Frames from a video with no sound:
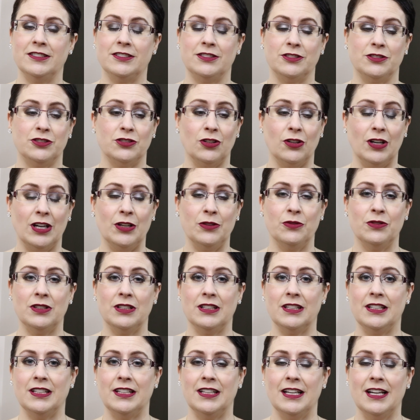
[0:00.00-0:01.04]
So I
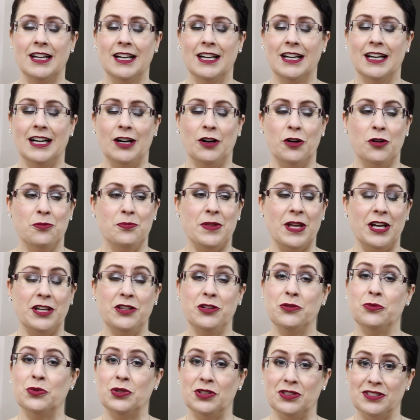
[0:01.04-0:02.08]
really hope that
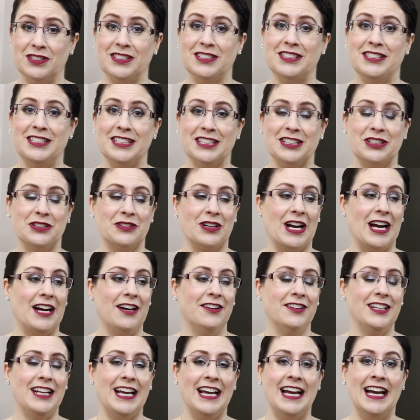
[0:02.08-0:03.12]
you will stick
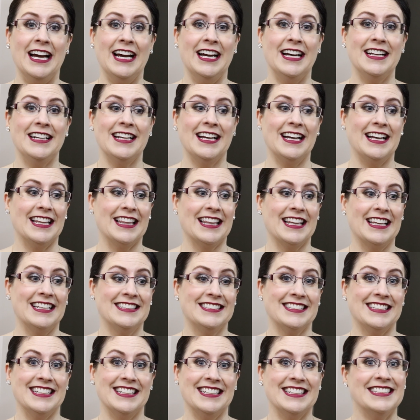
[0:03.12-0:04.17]
around, and
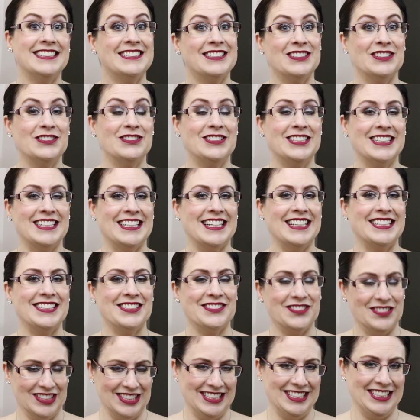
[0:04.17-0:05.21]
let's get into today's
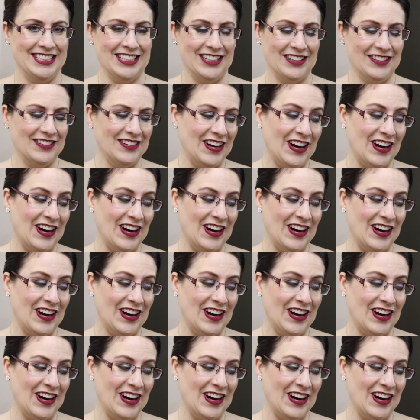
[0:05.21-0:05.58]
video.